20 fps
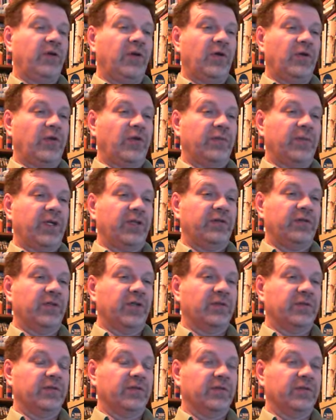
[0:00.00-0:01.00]
low. You might
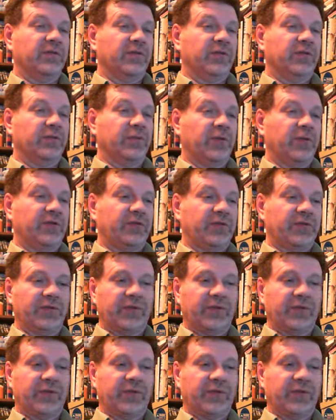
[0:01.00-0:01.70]
talk to the first person.